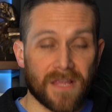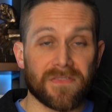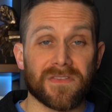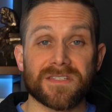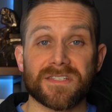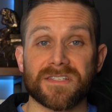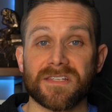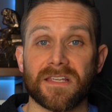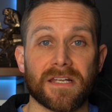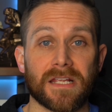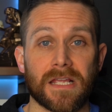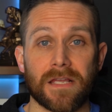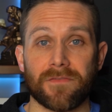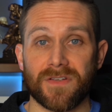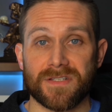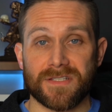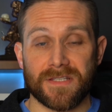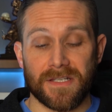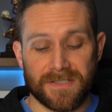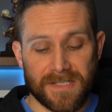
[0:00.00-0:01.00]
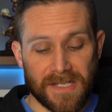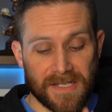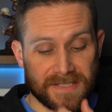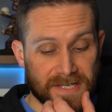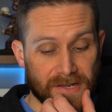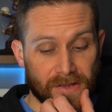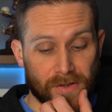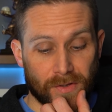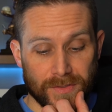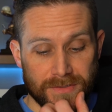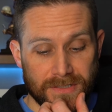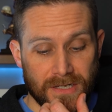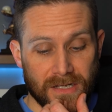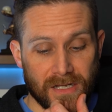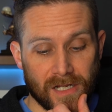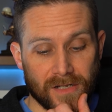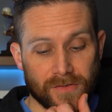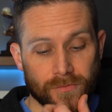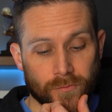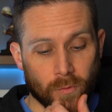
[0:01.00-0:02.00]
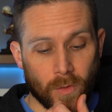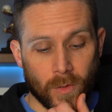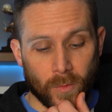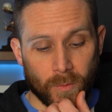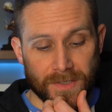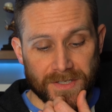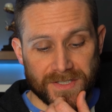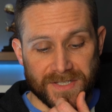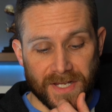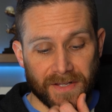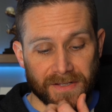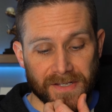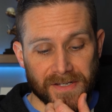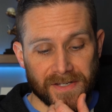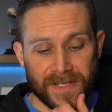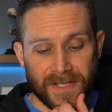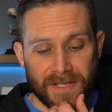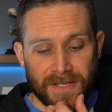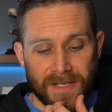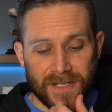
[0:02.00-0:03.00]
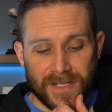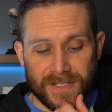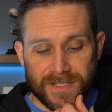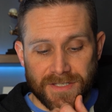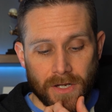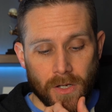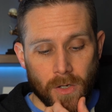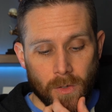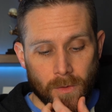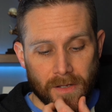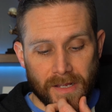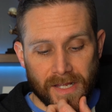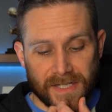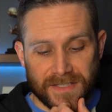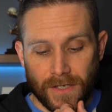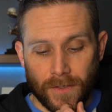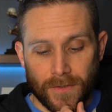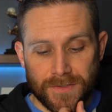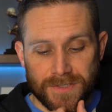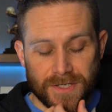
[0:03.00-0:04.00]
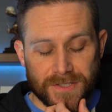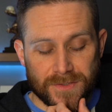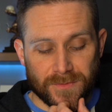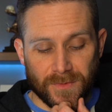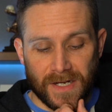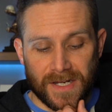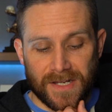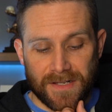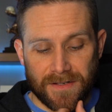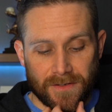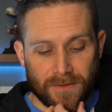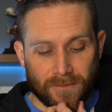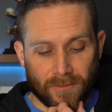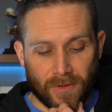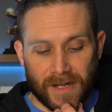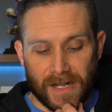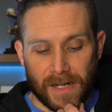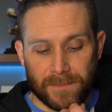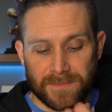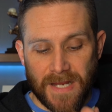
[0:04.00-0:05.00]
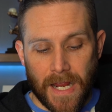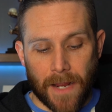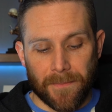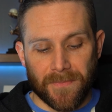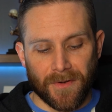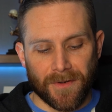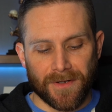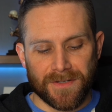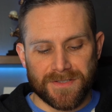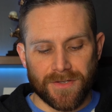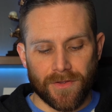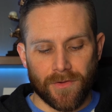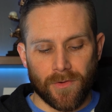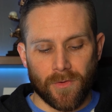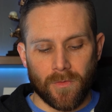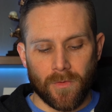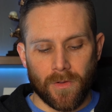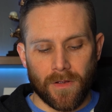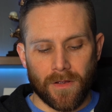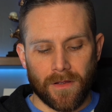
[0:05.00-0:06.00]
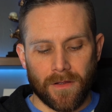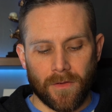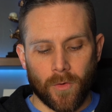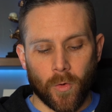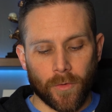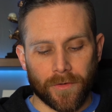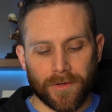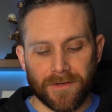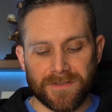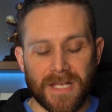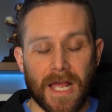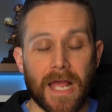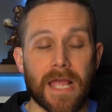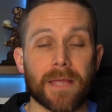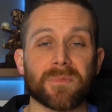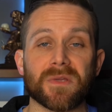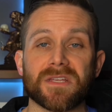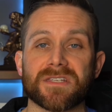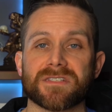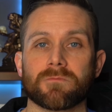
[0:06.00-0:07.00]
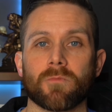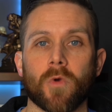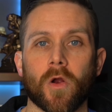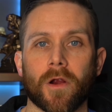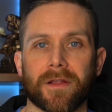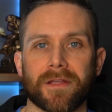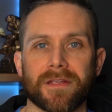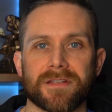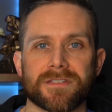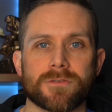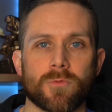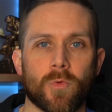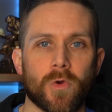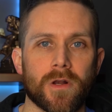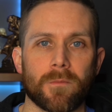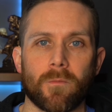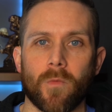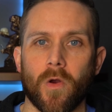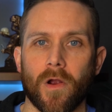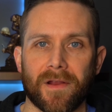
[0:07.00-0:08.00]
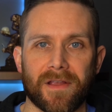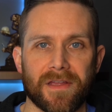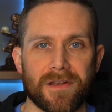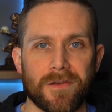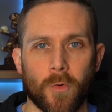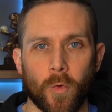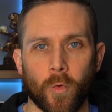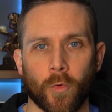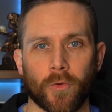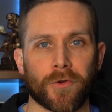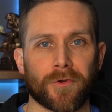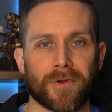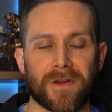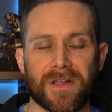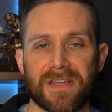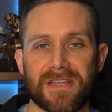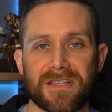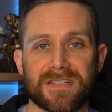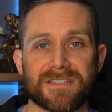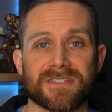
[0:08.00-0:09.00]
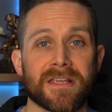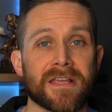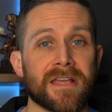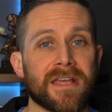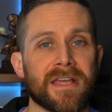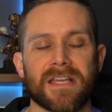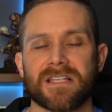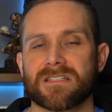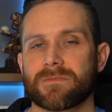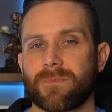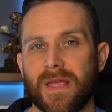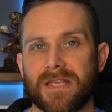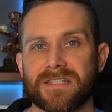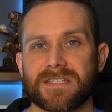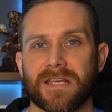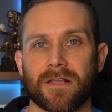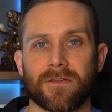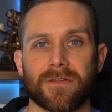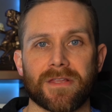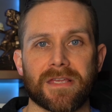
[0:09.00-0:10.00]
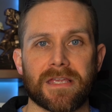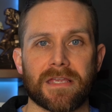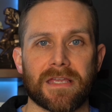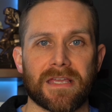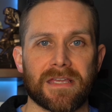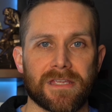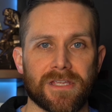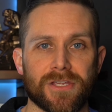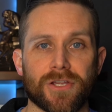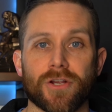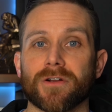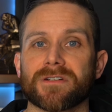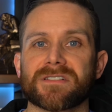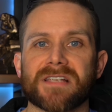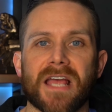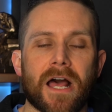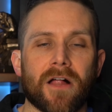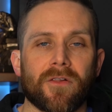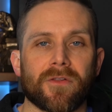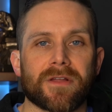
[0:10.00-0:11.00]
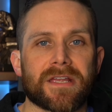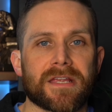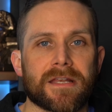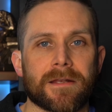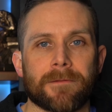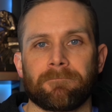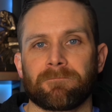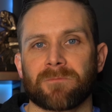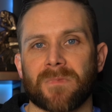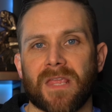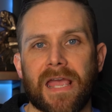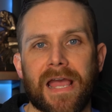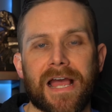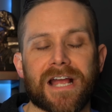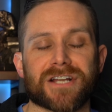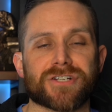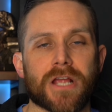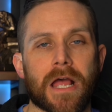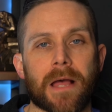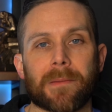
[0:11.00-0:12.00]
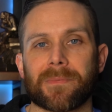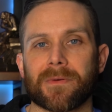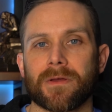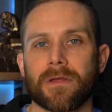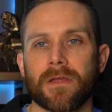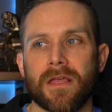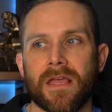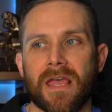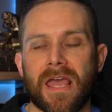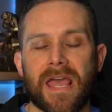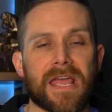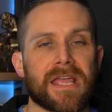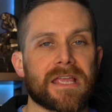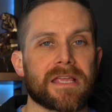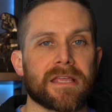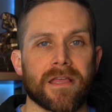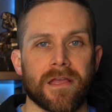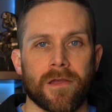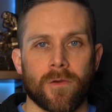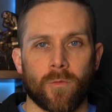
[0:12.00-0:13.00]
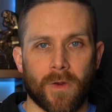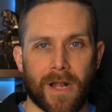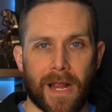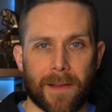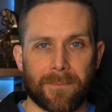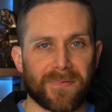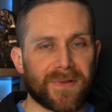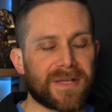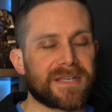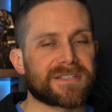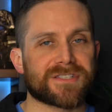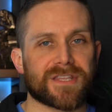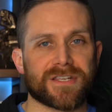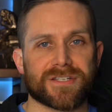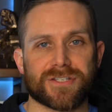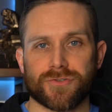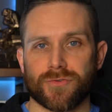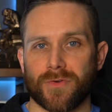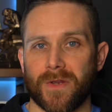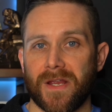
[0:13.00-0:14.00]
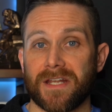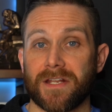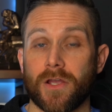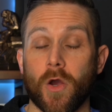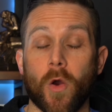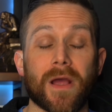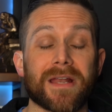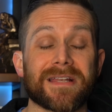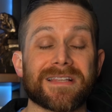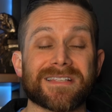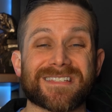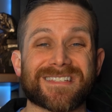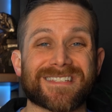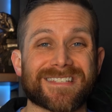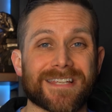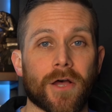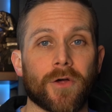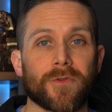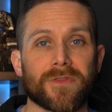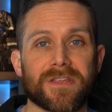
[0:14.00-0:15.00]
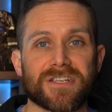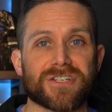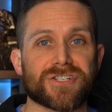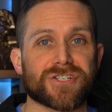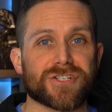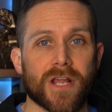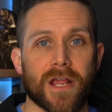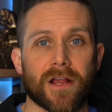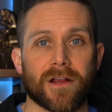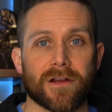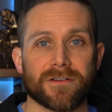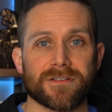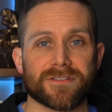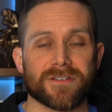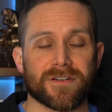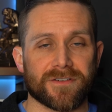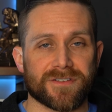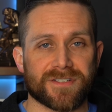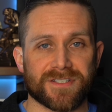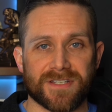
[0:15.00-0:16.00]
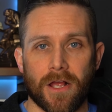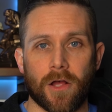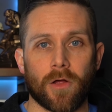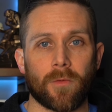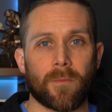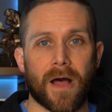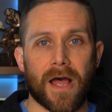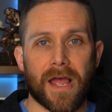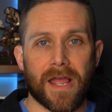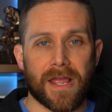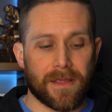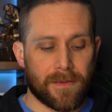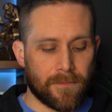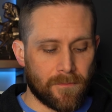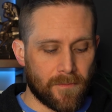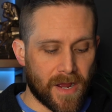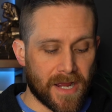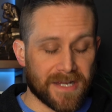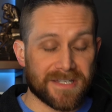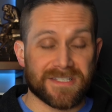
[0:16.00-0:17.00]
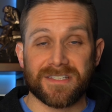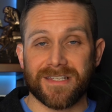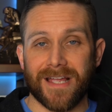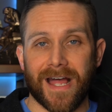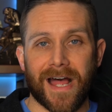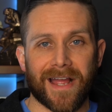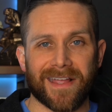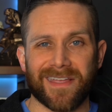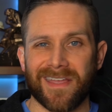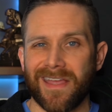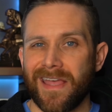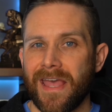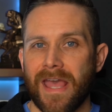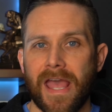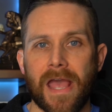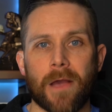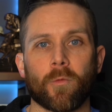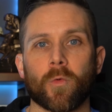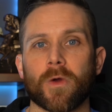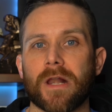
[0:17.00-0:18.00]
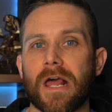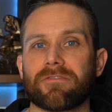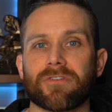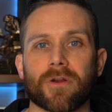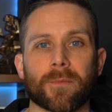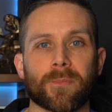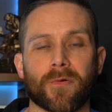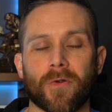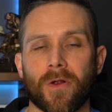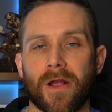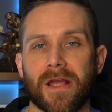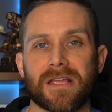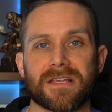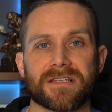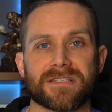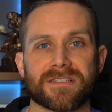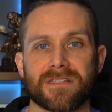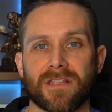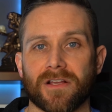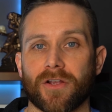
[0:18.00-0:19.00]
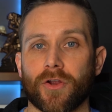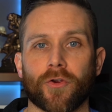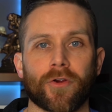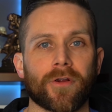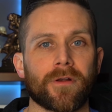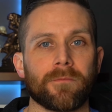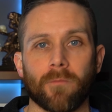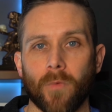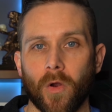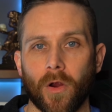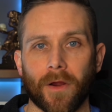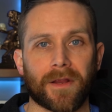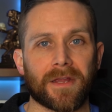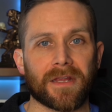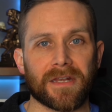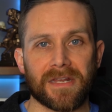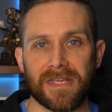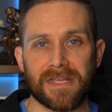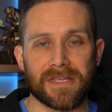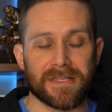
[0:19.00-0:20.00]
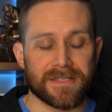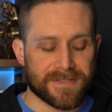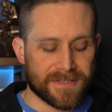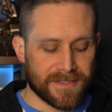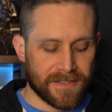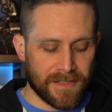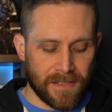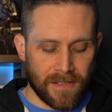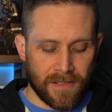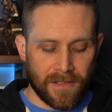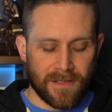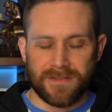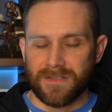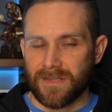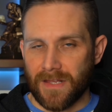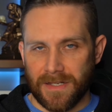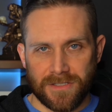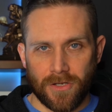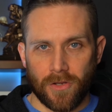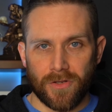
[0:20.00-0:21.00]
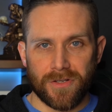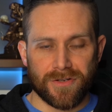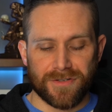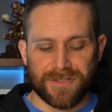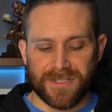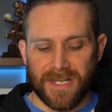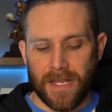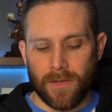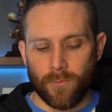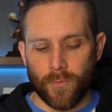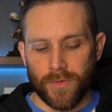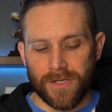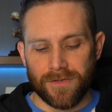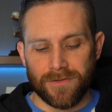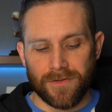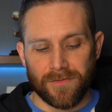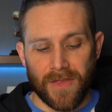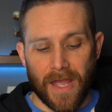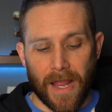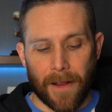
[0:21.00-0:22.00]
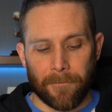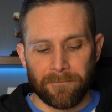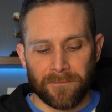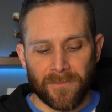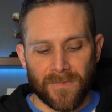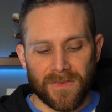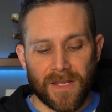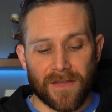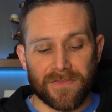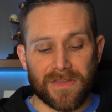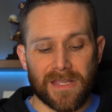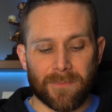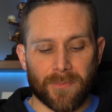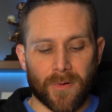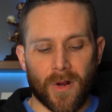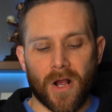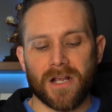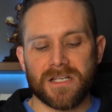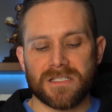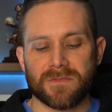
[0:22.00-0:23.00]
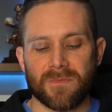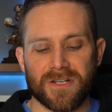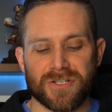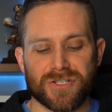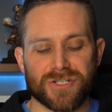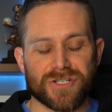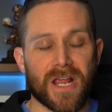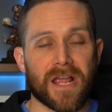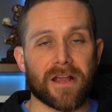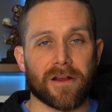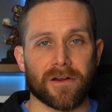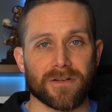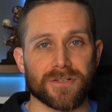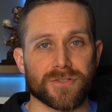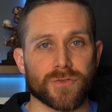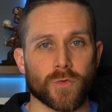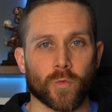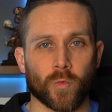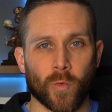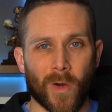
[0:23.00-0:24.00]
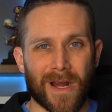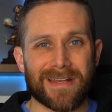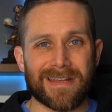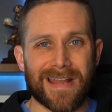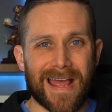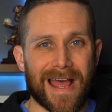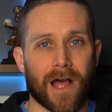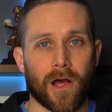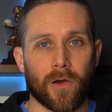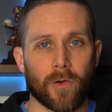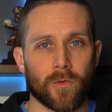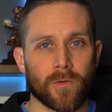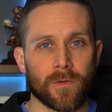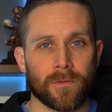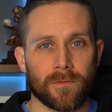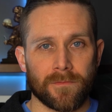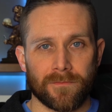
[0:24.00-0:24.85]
And this is going to give us the details of what we're selling. So it tells us right up top there. So order type is market. So what a market order is basically you're telling Cash App, hey, when I place this trade, go ahead and sell these shares or sell my stock at whatever price the current market is. So that's all you're saying when you do that. Now, the approximate shares right now,